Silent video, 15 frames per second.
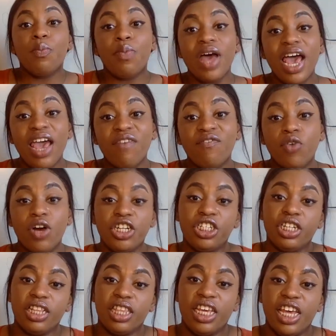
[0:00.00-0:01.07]
But
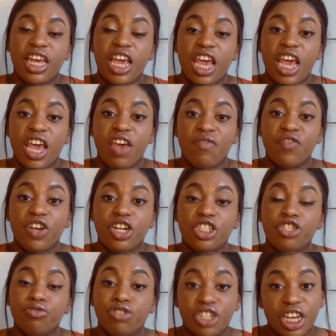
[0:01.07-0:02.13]
fortunately, if you're
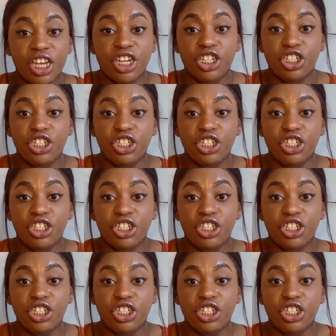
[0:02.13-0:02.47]
too chicken